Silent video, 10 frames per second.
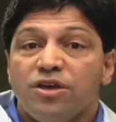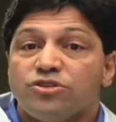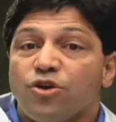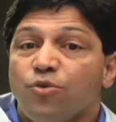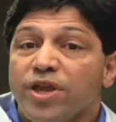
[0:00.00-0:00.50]

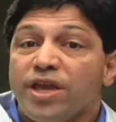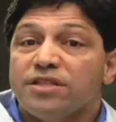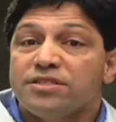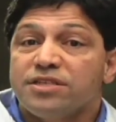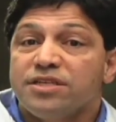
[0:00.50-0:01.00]
So we
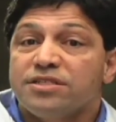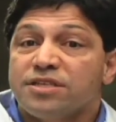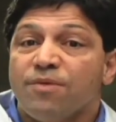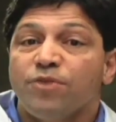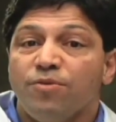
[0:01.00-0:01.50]
can see
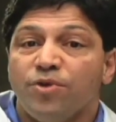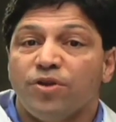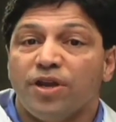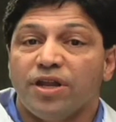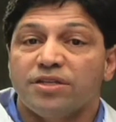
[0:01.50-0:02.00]
some
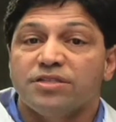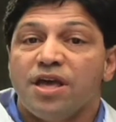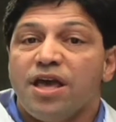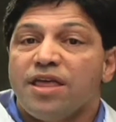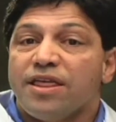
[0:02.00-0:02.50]
communities
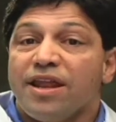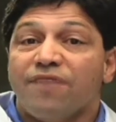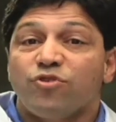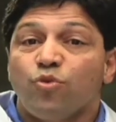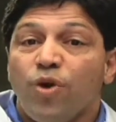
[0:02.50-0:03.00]
that
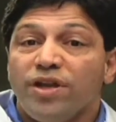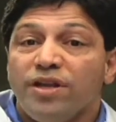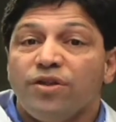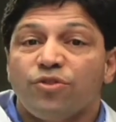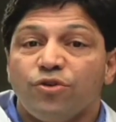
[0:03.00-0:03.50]
have
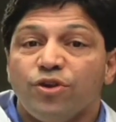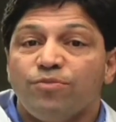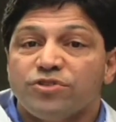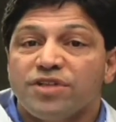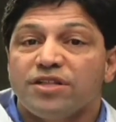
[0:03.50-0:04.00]
20 to 30
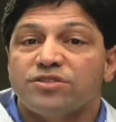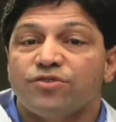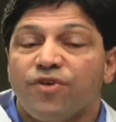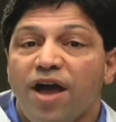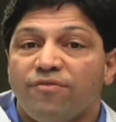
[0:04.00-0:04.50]
percent
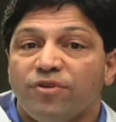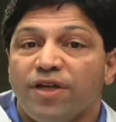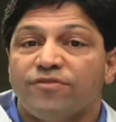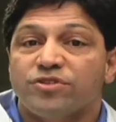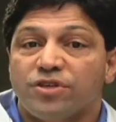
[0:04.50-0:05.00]
survival
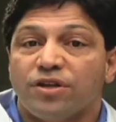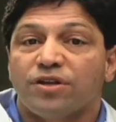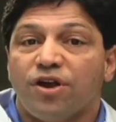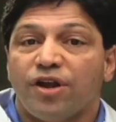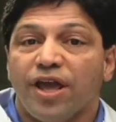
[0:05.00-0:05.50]
after
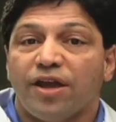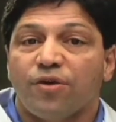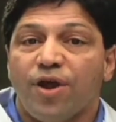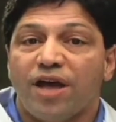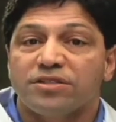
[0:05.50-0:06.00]
sudden cardiac
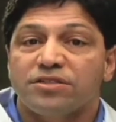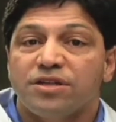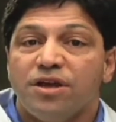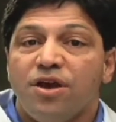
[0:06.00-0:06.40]
arrest,